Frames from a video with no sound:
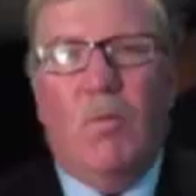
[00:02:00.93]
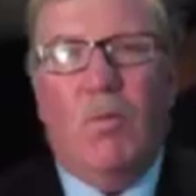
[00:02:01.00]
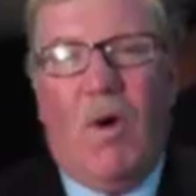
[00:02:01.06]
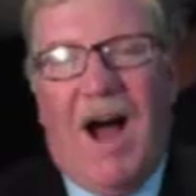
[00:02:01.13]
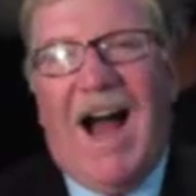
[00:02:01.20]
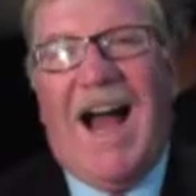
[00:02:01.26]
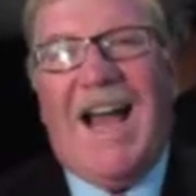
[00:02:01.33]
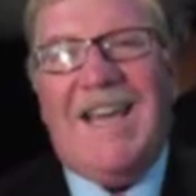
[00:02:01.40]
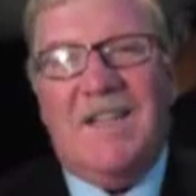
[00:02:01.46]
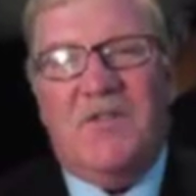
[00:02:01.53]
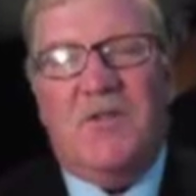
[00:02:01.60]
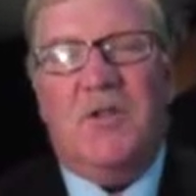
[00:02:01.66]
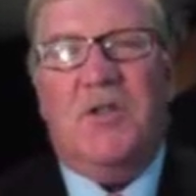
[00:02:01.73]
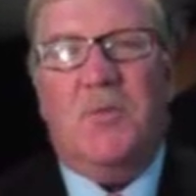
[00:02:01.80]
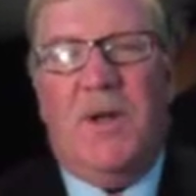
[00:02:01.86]
High
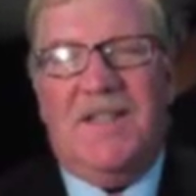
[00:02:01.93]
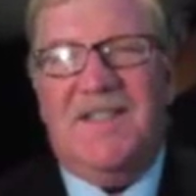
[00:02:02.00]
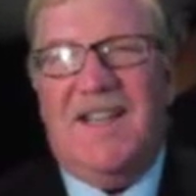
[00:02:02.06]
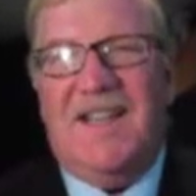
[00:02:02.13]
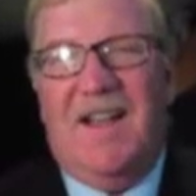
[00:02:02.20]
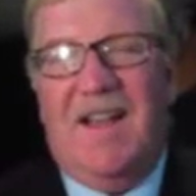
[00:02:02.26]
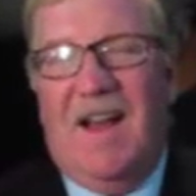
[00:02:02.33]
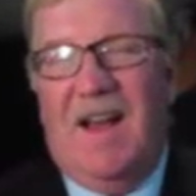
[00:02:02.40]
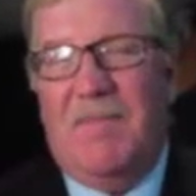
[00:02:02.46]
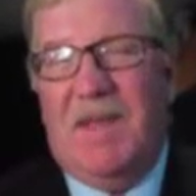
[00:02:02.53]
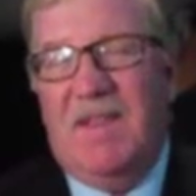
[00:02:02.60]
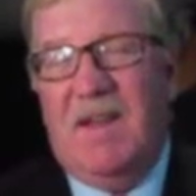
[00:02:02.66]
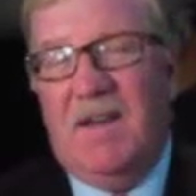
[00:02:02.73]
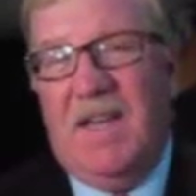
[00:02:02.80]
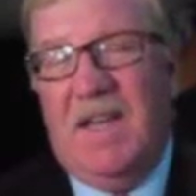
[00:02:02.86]
interest rates. I
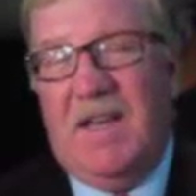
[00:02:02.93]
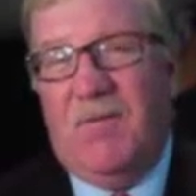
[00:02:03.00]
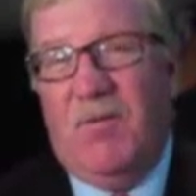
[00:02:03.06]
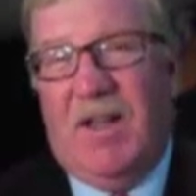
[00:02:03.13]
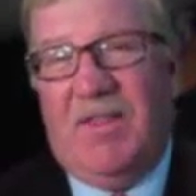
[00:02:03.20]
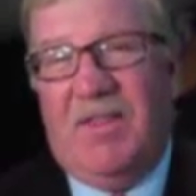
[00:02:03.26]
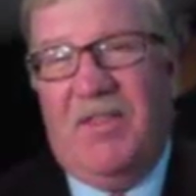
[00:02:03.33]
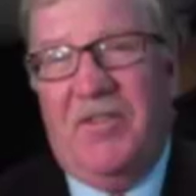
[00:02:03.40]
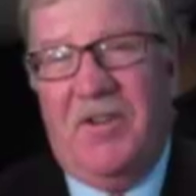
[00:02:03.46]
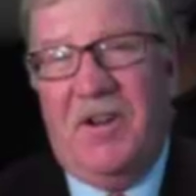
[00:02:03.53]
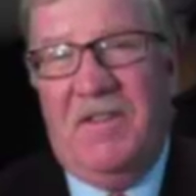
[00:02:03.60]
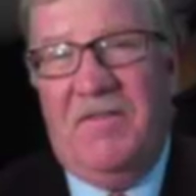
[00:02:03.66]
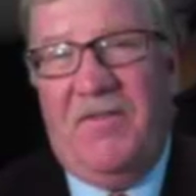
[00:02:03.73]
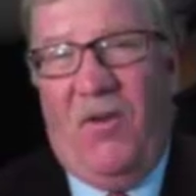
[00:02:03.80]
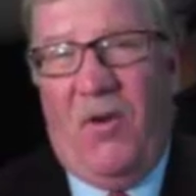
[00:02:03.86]
mean, they're getting what,
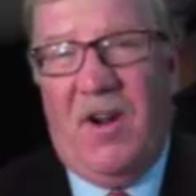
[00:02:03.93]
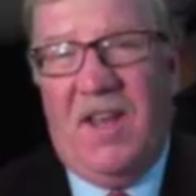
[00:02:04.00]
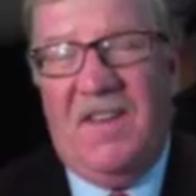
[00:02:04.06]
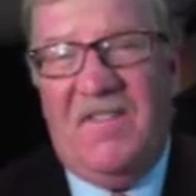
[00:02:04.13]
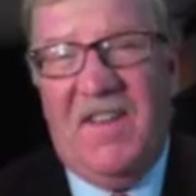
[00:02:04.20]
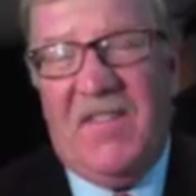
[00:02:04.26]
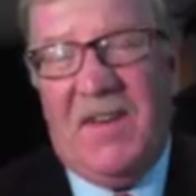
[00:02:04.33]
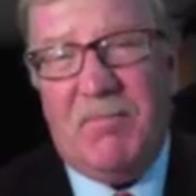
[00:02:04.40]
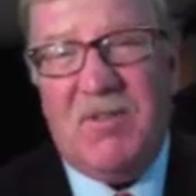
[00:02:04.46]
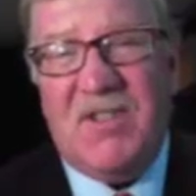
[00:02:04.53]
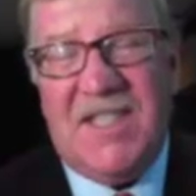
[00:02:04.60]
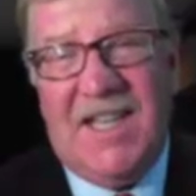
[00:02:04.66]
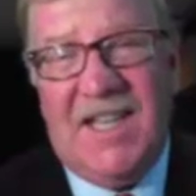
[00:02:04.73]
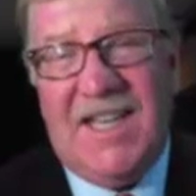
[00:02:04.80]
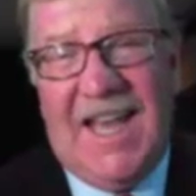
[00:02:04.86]
30, 40,
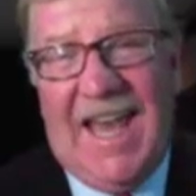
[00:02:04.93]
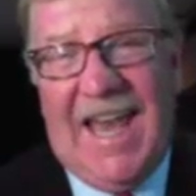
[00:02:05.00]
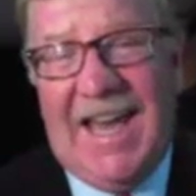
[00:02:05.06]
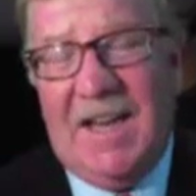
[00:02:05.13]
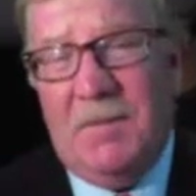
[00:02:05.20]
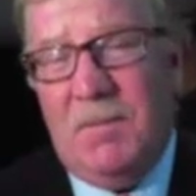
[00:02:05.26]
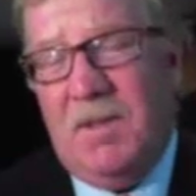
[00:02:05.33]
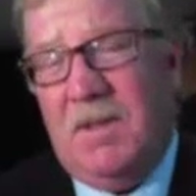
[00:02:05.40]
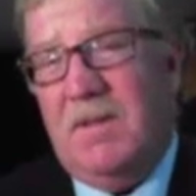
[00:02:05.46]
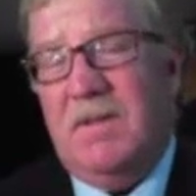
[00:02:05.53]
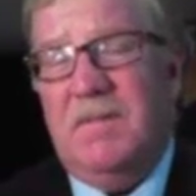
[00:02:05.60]
50% annum?